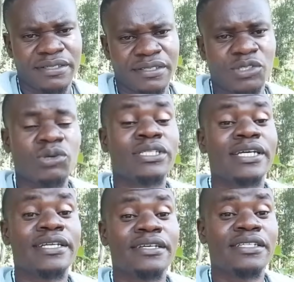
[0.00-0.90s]
so
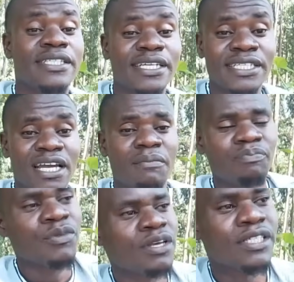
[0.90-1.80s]
take take some
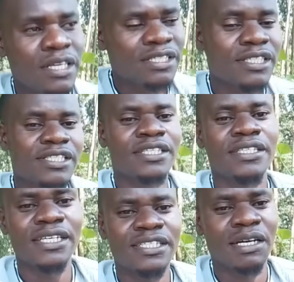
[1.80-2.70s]

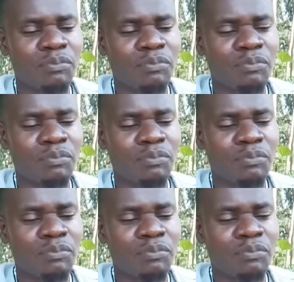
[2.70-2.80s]
take some